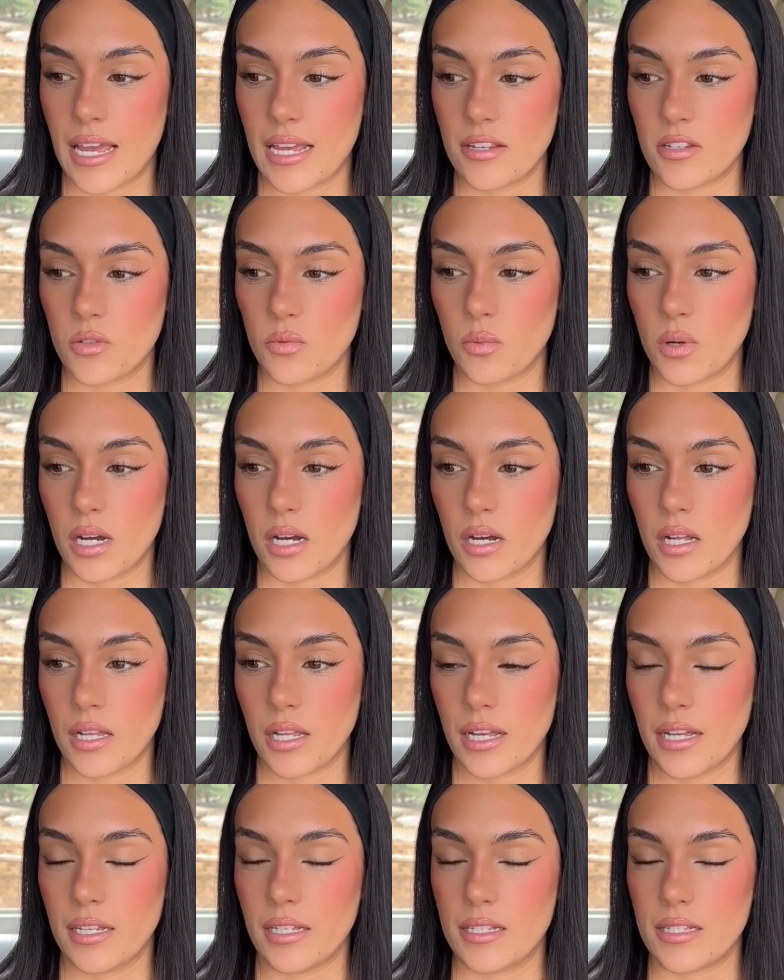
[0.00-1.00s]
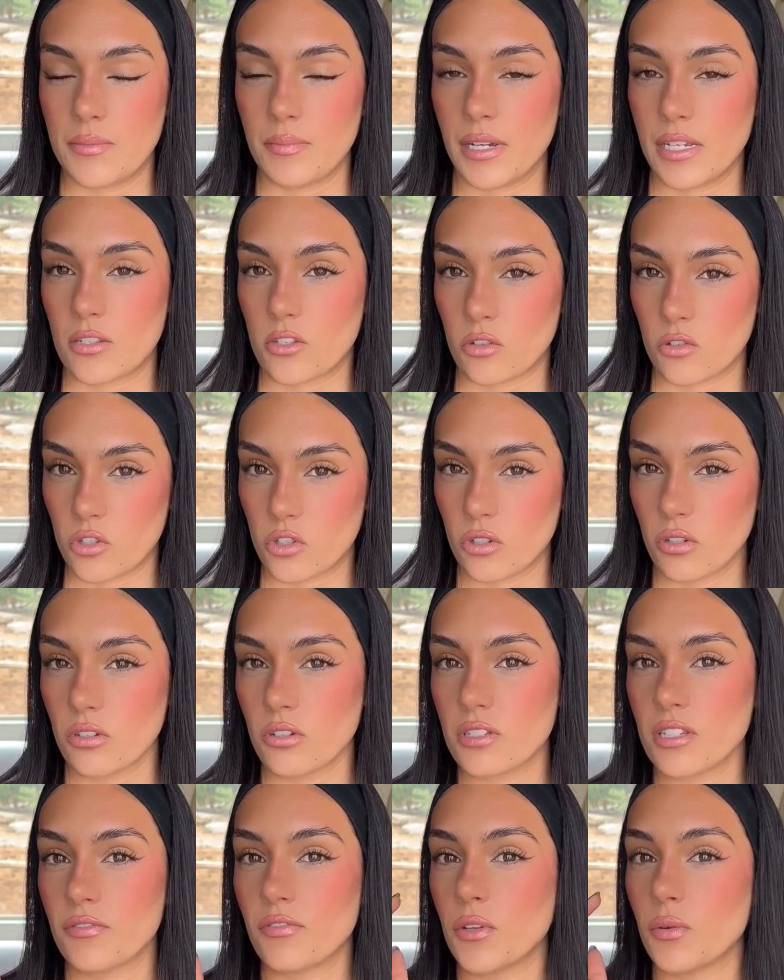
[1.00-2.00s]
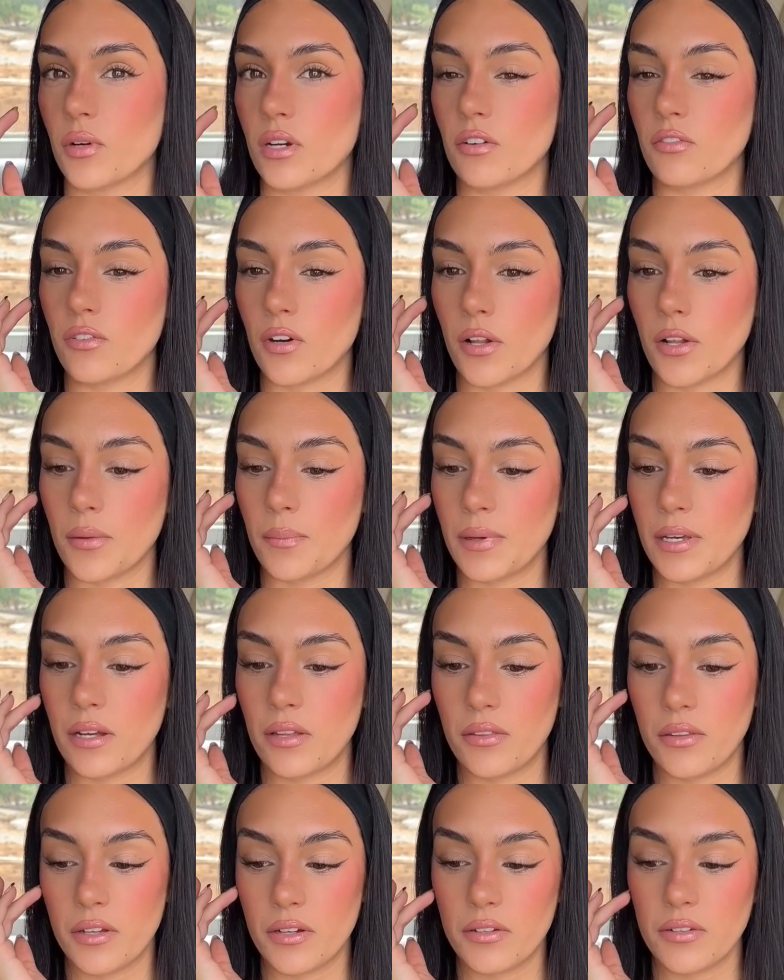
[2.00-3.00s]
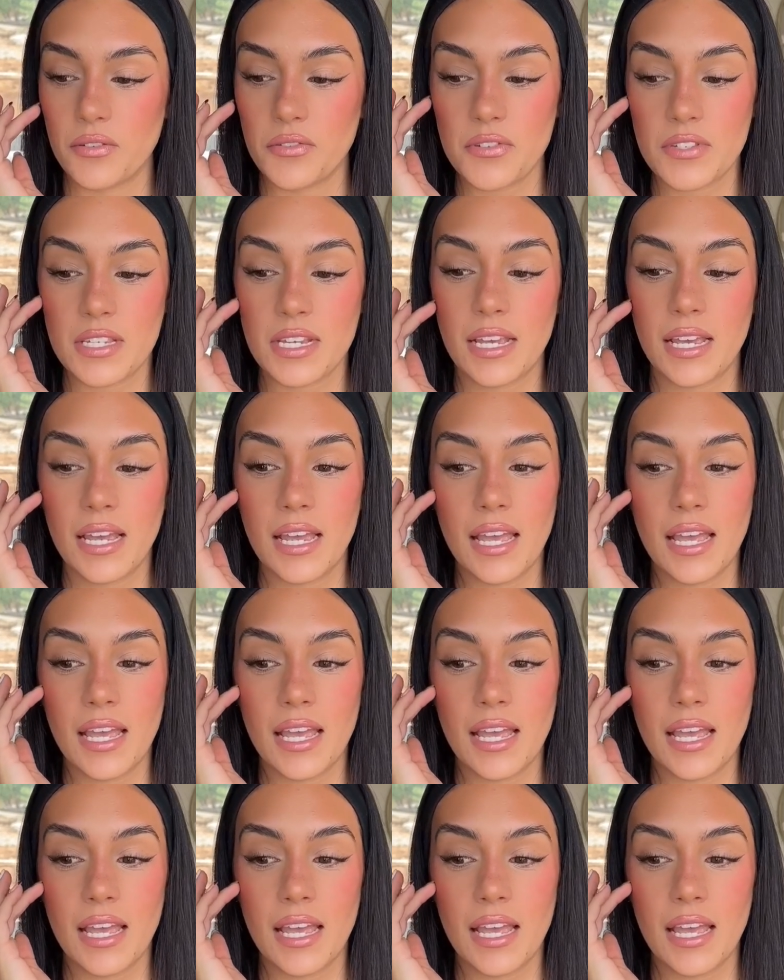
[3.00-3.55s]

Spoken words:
as well as my socials if you want to follow me on those.